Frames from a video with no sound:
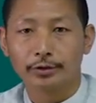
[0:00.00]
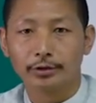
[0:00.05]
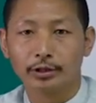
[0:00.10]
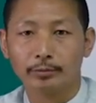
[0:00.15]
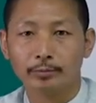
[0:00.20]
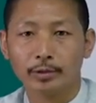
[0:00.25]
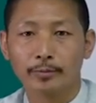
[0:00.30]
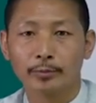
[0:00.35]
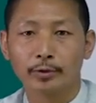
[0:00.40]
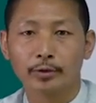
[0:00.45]

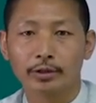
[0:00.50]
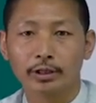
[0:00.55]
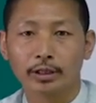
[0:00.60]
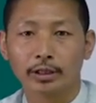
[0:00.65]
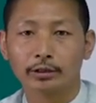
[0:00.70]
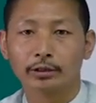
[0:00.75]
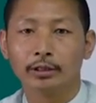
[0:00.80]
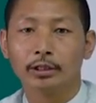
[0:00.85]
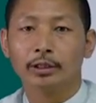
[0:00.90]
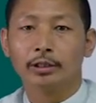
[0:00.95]
Remember or
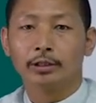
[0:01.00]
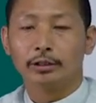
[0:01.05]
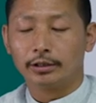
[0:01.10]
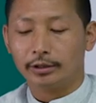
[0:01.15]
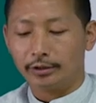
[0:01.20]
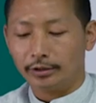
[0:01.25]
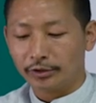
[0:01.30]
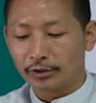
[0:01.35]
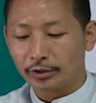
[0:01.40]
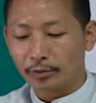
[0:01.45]
not,
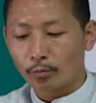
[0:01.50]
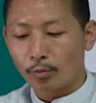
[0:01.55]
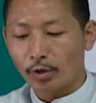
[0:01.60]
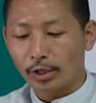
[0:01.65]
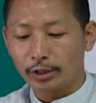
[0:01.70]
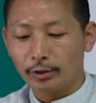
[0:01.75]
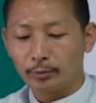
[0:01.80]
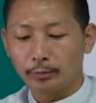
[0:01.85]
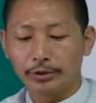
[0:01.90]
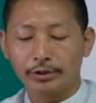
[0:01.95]
the reason
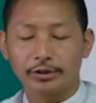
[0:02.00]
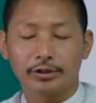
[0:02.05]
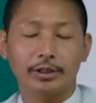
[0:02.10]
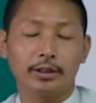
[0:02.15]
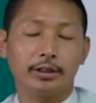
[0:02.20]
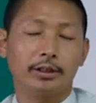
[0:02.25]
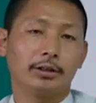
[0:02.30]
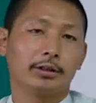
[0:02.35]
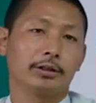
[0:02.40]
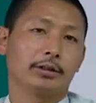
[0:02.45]
why we
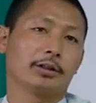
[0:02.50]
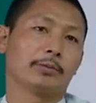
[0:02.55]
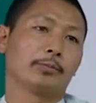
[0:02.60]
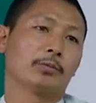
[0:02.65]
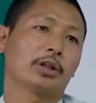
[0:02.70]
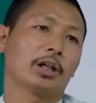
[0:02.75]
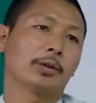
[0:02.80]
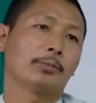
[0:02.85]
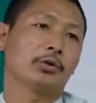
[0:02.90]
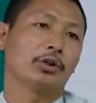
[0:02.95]
say
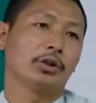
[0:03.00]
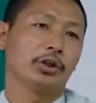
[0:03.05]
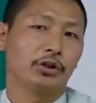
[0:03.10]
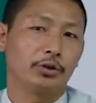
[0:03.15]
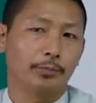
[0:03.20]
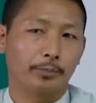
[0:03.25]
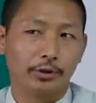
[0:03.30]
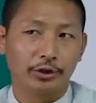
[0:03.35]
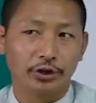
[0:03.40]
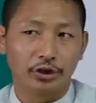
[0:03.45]
sometimes
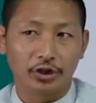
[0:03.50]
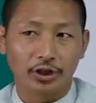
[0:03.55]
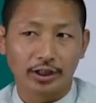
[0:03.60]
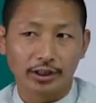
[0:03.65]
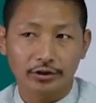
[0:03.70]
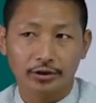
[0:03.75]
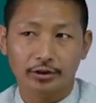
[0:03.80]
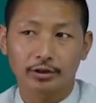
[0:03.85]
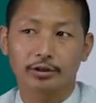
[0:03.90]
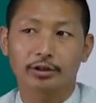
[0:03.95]
it's
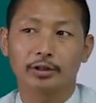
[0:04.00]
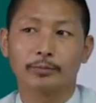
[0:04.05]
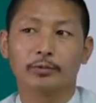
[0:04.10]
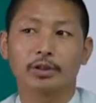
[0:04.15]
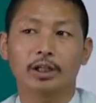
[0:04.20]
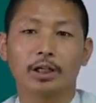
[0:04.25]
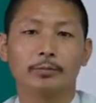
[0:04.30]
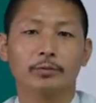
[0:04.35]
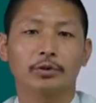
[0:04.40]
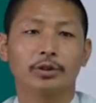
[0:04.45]
purchased,
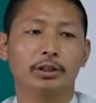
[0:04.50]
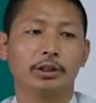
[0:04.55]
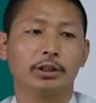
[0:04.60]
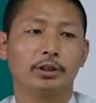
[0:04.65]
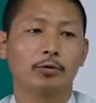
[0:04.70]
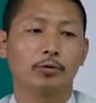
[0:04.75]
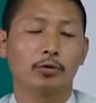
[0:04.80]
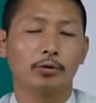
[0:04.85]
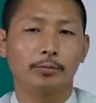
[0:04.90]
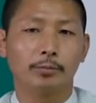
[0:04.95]
sometimes
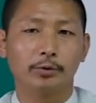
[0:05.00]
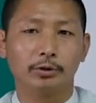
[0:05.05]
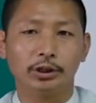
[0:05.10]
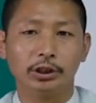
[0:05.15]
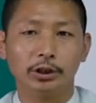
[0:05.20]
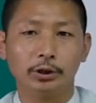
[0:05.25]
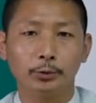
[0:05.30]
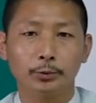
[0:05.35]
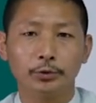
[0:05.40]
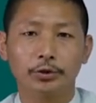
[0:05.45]
it's unproduced,
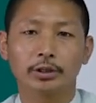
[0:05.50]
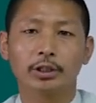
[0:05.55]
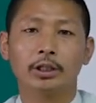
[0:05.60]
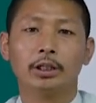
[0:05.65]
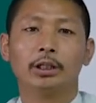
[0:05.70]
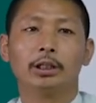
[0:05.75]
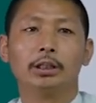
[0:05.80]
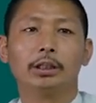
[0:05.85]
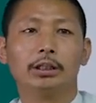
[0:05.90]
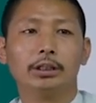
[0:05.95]
produced,
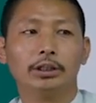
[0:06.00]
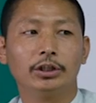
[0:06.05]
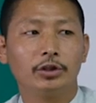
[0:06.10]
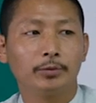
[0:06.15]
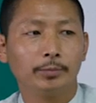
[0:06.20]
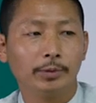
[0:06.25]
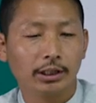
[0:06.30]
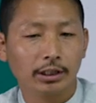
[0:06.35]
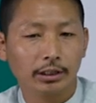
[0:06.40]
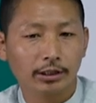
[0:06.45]

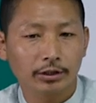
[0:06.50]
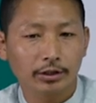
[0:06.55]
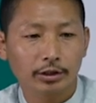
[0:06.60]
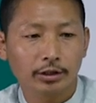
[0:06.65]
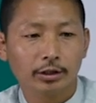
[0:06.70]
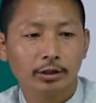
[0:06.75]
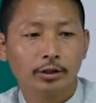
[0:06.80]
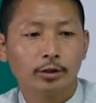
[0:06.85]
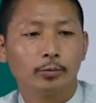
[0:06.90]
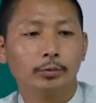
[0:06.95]
is
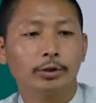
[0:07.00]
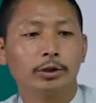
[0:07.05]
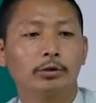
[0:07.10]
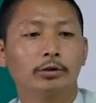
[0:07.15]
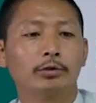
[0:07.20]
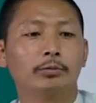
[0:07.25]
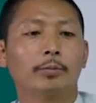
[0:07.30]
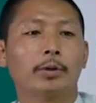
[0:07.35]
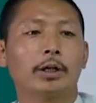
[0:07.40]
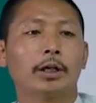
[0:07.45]
because we
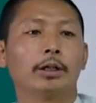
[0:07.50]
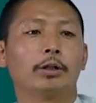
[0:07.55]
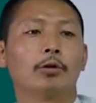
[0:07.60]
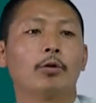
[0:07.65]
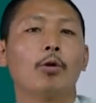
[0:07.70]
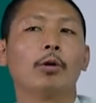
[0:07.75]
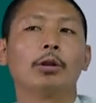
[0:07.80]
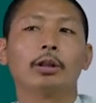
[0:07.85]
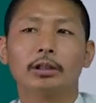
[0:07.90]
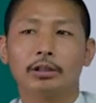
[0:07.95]
don't buy
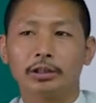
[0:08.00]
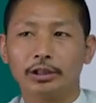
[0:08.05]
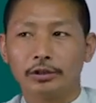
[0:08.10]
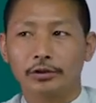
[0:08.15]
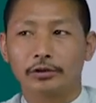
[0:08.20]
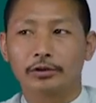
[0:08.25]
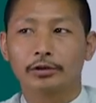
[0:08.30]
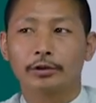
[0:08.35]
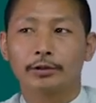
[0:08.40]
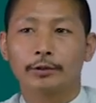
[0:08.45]
all the
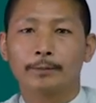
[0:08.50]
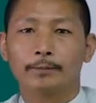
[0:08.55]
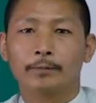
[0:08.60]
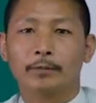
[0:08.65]
things.